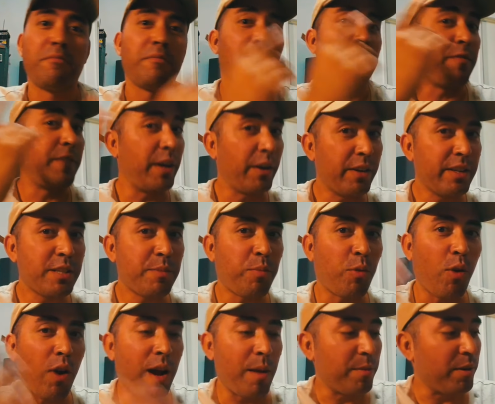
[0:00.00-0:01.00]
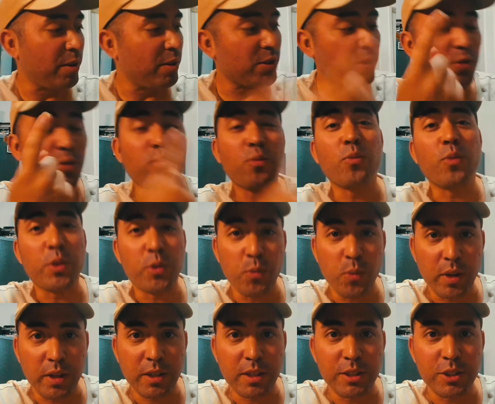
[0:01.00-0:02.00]
various parameters with
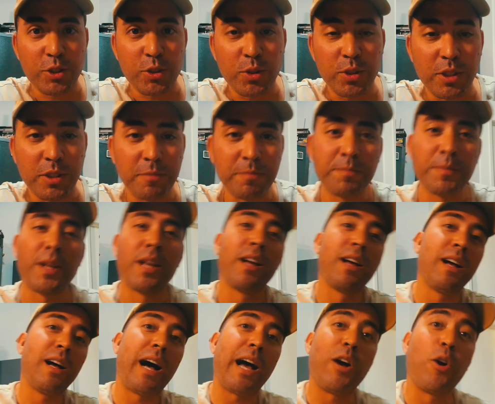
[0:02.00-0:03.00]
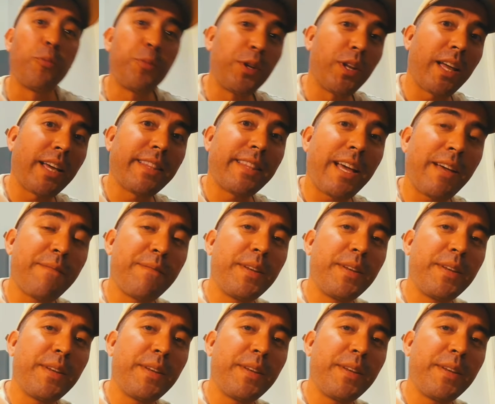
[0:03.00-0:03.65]
one controller. I hope you liked that